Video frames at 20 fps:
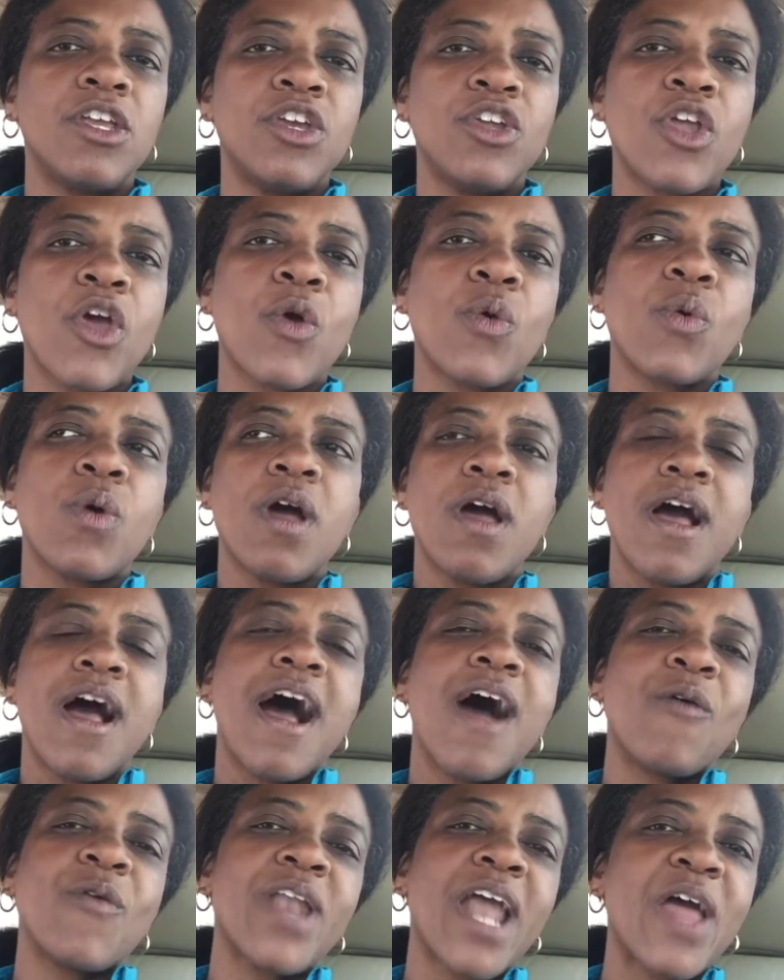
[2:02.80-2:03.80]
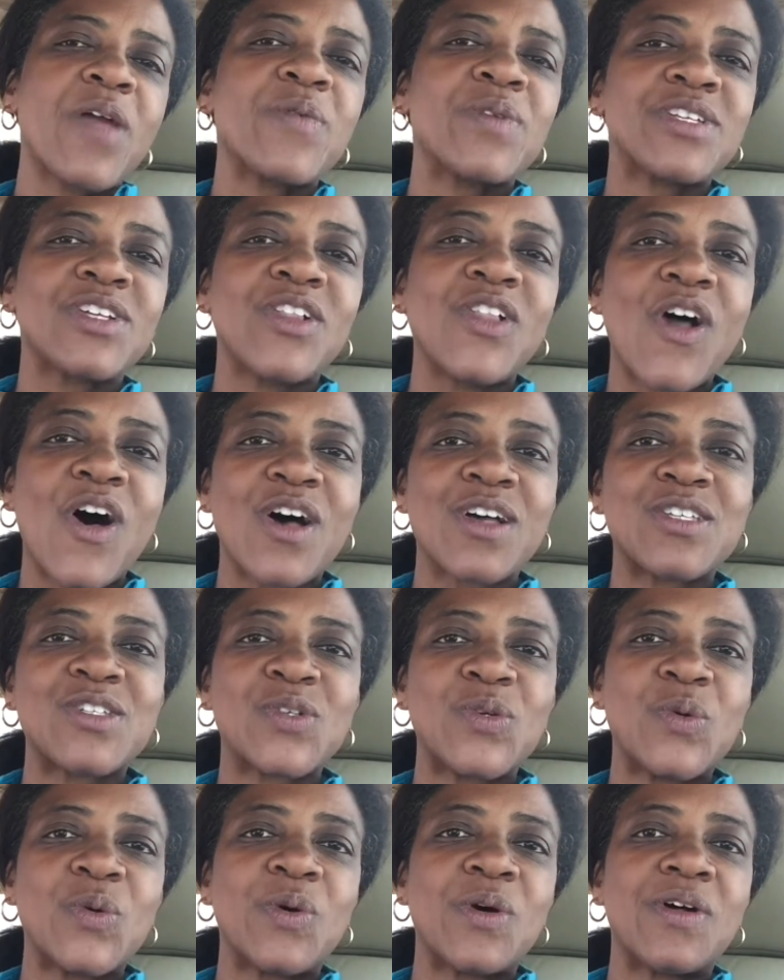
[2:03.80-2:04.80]
You know, when I went to law
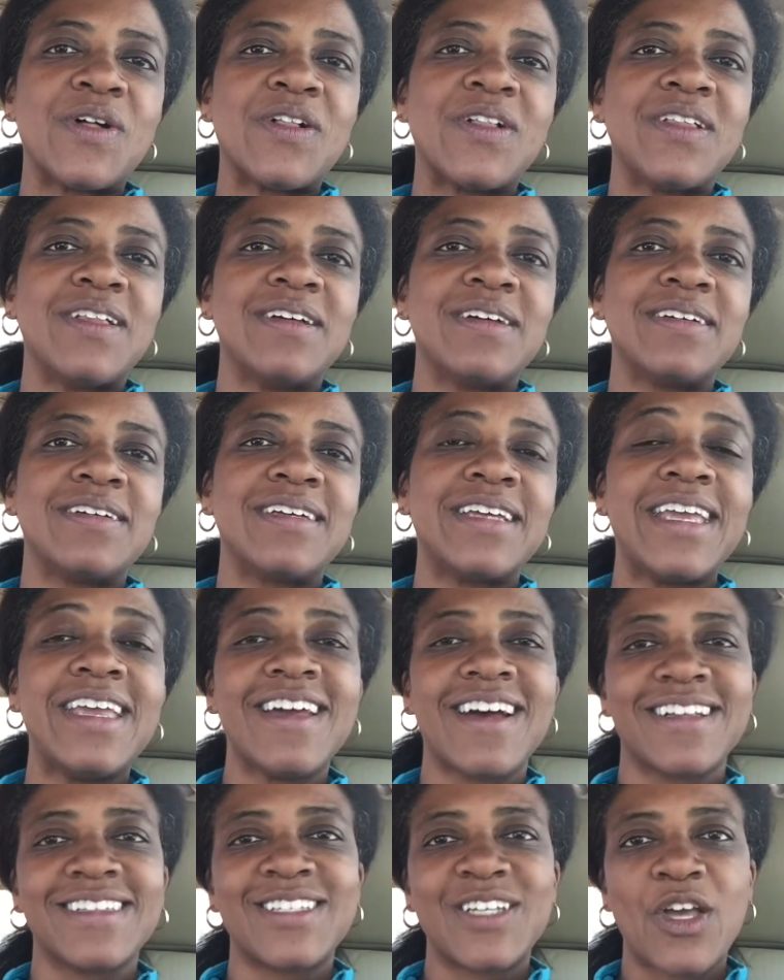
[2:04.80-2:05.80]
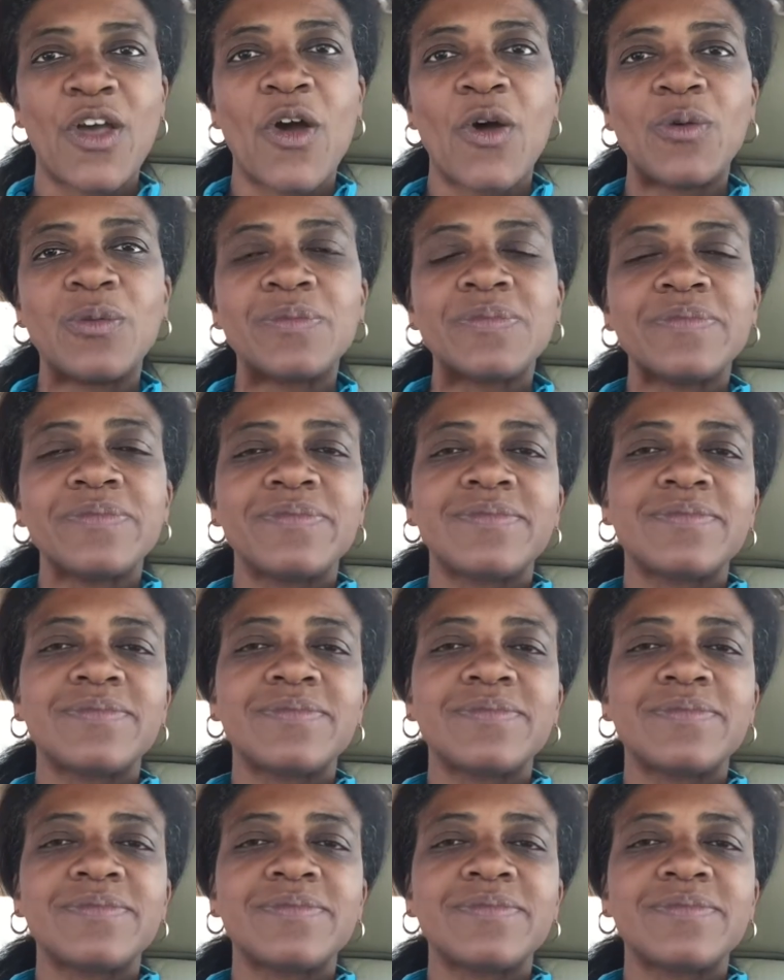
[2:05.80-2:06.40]
school eons ago,